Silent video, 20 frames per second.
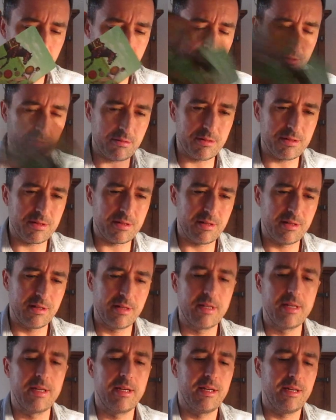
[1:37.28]
discussed.
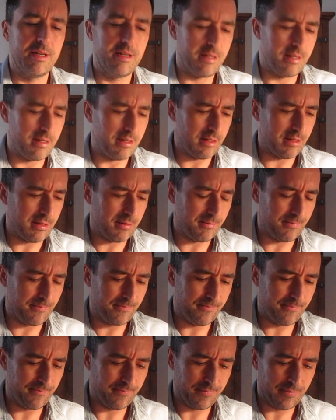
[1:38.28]
But
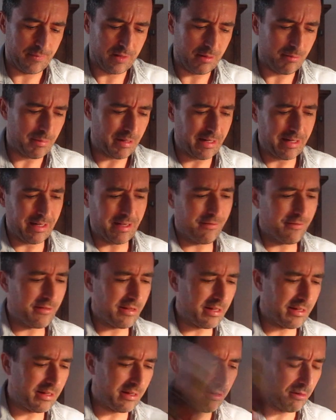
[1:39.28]
I kind of
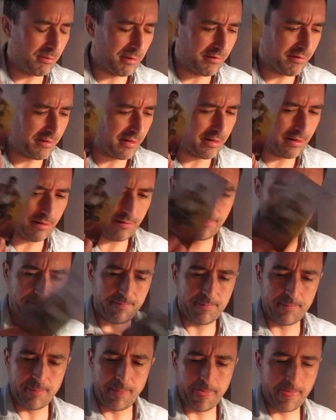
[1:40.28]
feel like you're going to be fine.
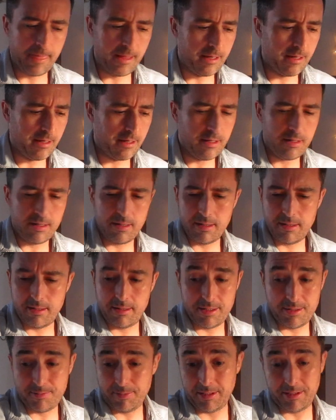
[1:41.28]

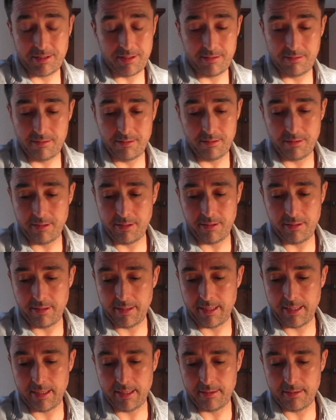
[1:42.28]
Especially looking at
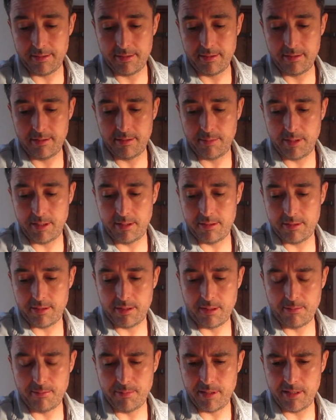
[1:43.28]
the cards. I mean, there's a
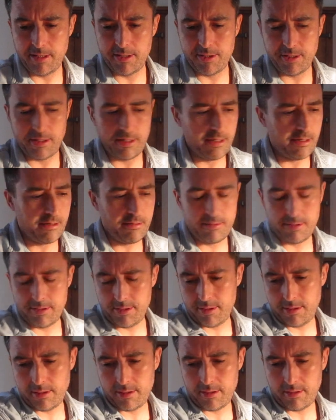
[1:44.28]
combination here
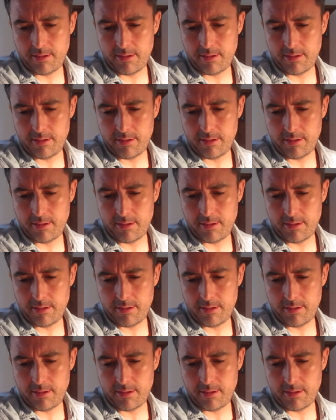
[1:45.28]
which